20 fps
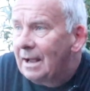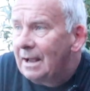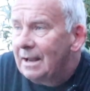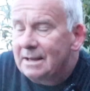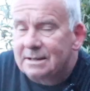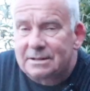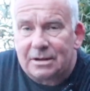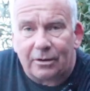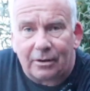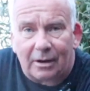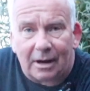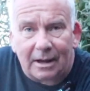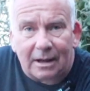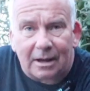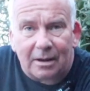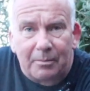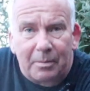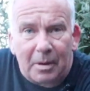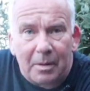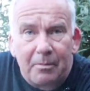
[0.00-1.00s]
his hook
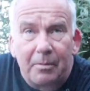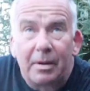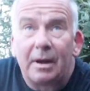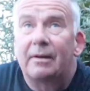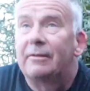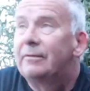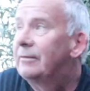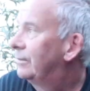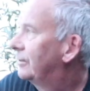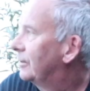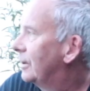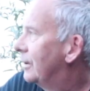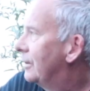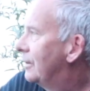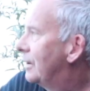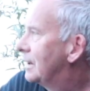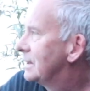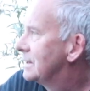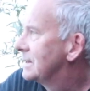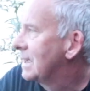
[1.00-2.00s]
link had been bitten
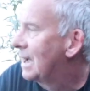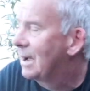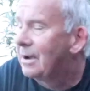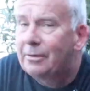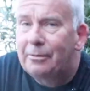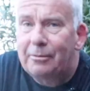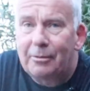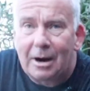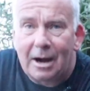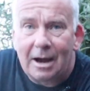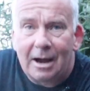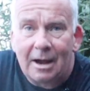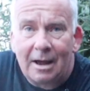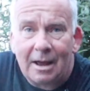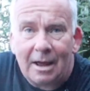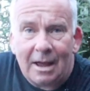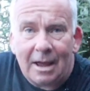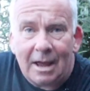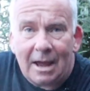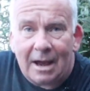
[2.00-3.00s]
through. So
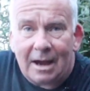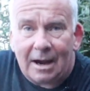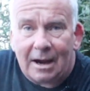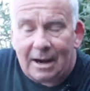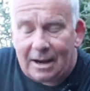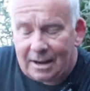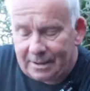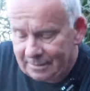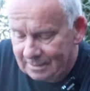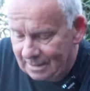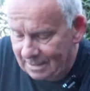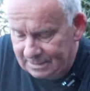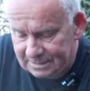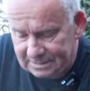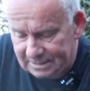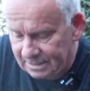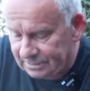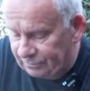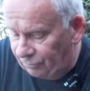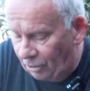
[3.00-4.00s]

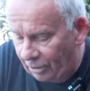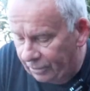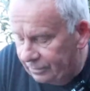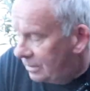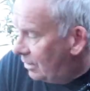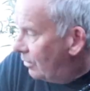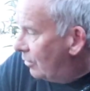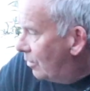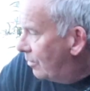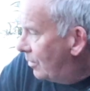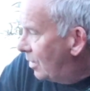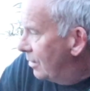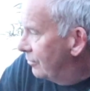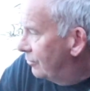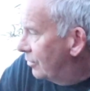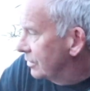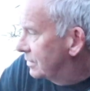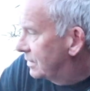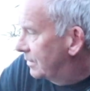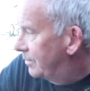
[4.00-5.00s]
this rod, or my
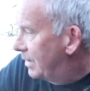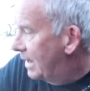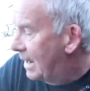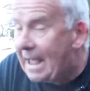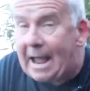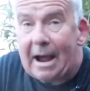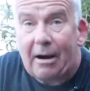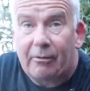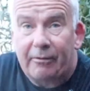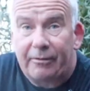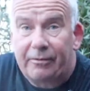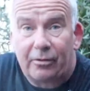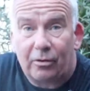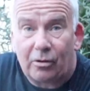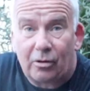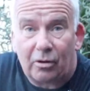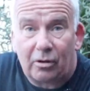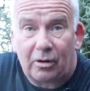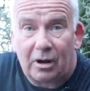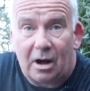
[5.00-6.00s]
rods, have been out
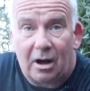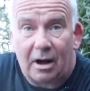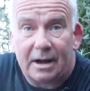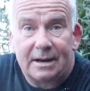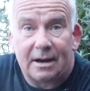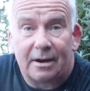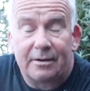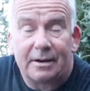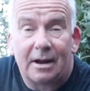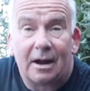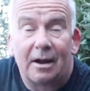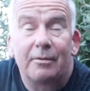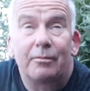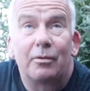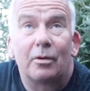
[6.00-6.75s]
for, I don't know.